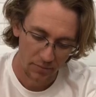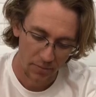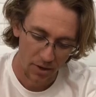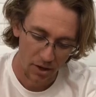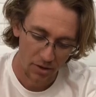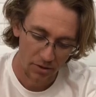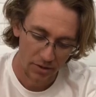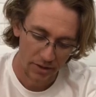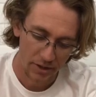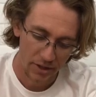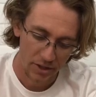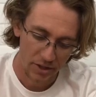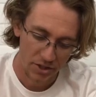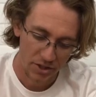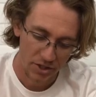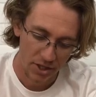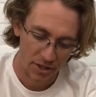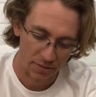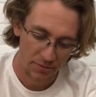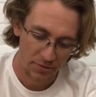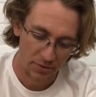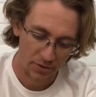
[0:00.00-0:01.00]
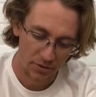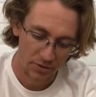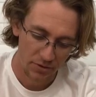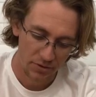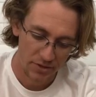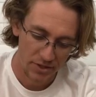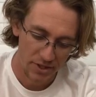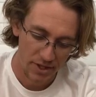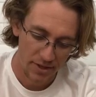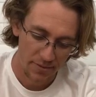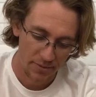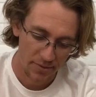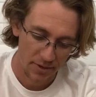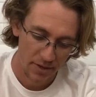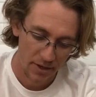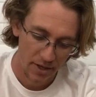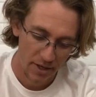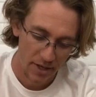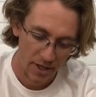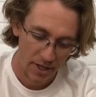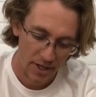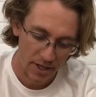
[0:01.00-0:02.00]
polygon-shaped little dip
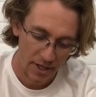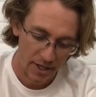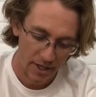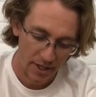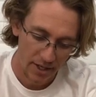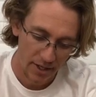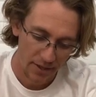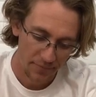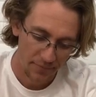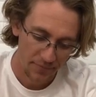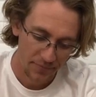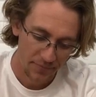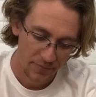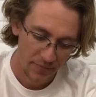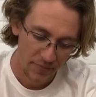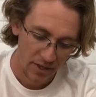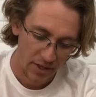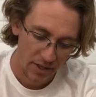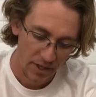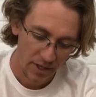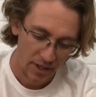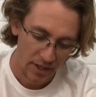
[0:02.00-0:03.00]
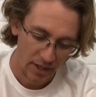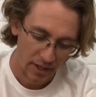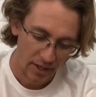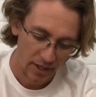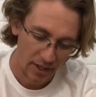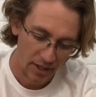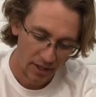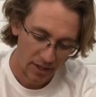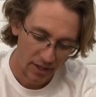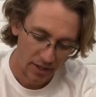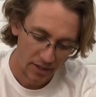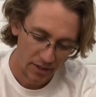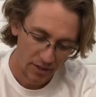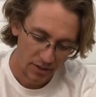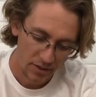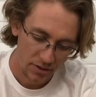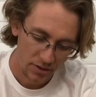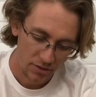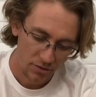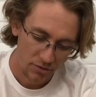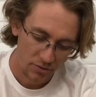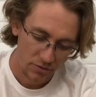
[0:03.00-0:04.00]
in it, and
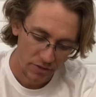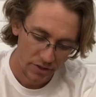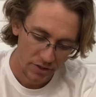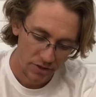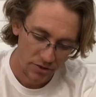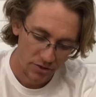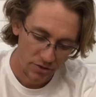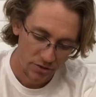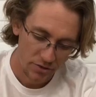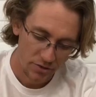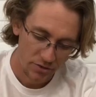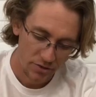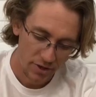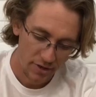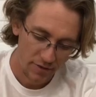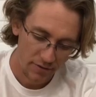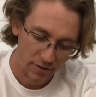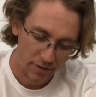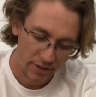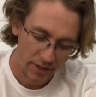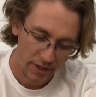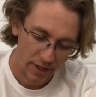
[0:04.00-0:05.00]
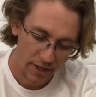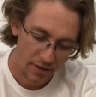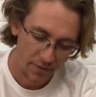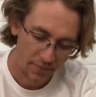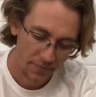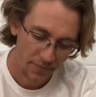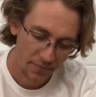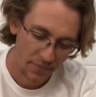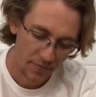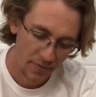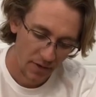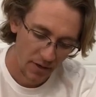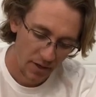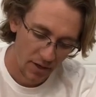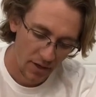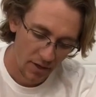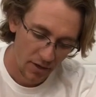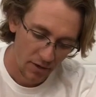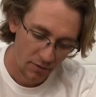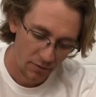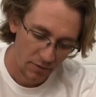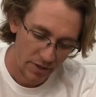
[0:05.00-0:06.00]
you reach your screwdriver in there,
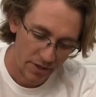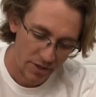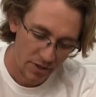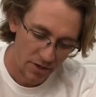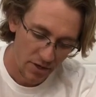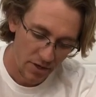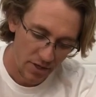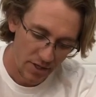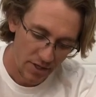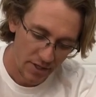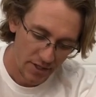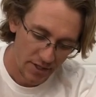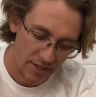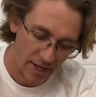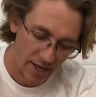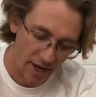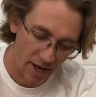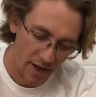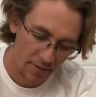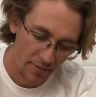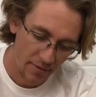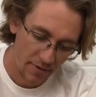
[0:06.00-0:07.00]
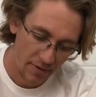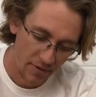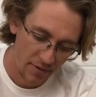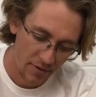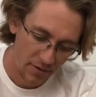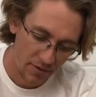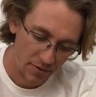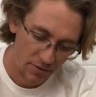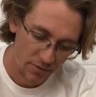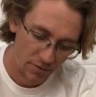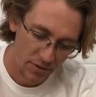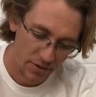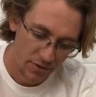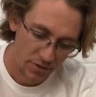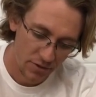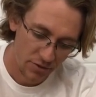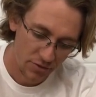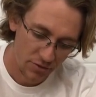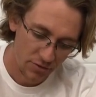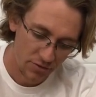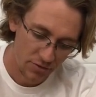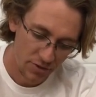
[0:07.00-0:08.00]
reach underneath the tab, twist
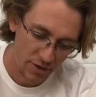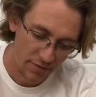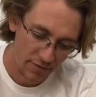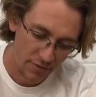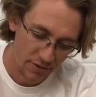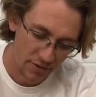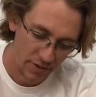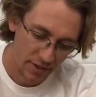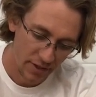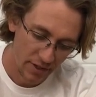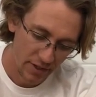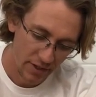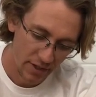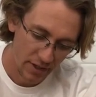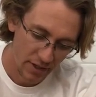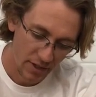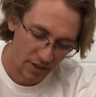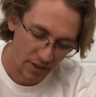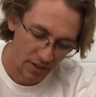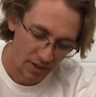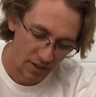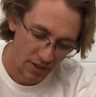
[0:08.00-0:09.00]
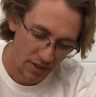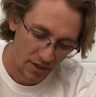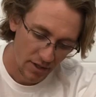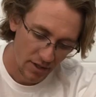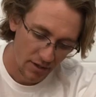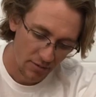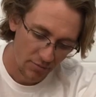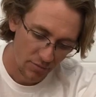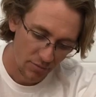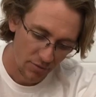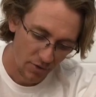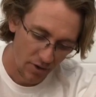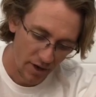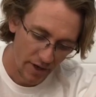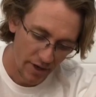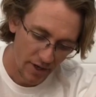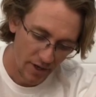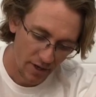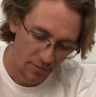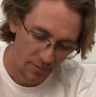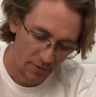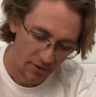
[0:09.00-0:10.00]
your screwdriver slightly, and
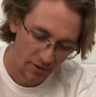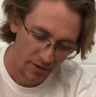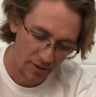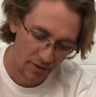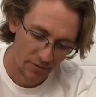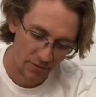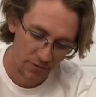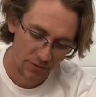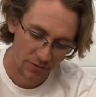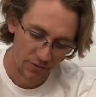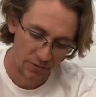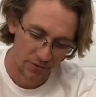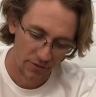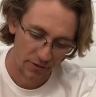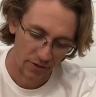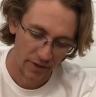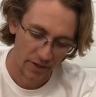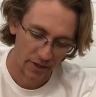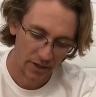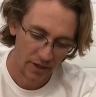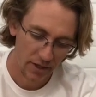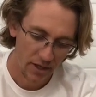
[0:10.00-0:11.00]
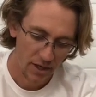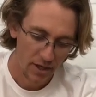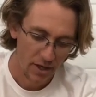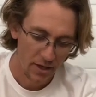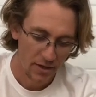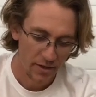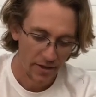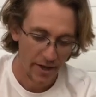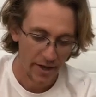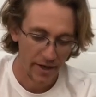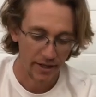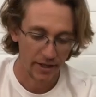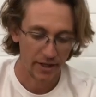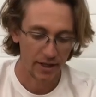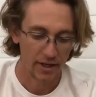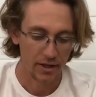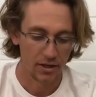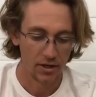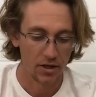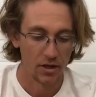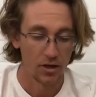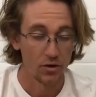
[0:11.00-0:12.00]
pry up ever so slightly. That
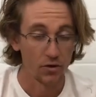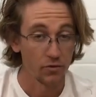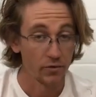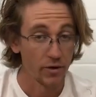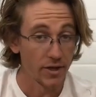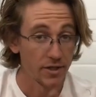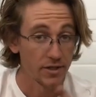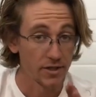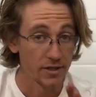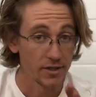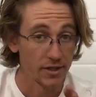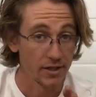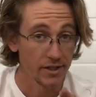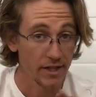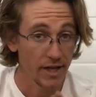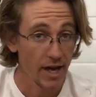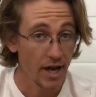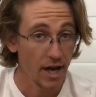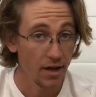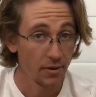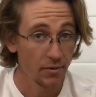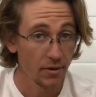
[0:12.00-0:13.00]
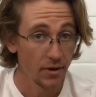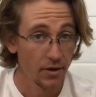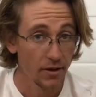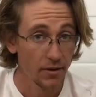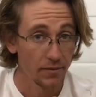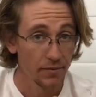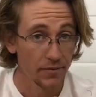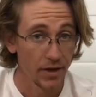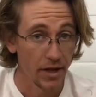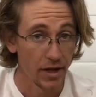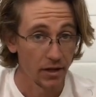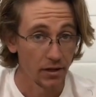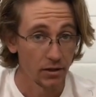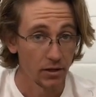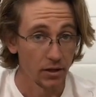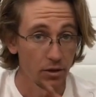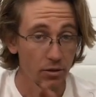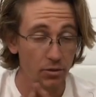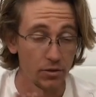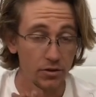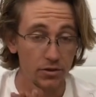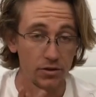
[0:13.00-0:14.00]
again raises the tab, that
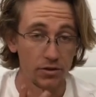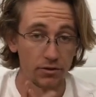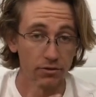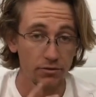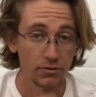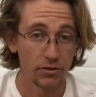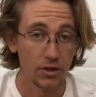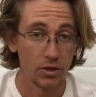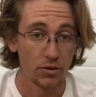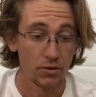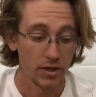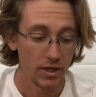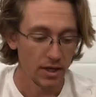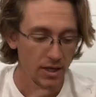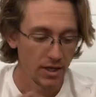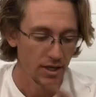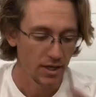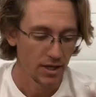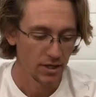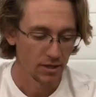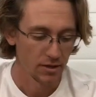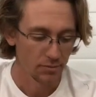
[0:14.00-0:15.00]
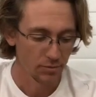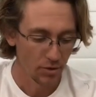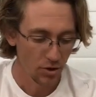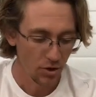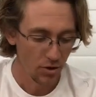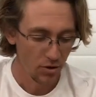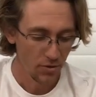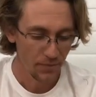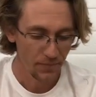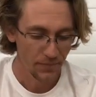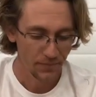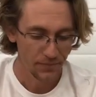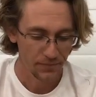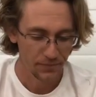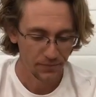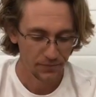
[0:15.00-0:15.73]
lowers the float in the bowl,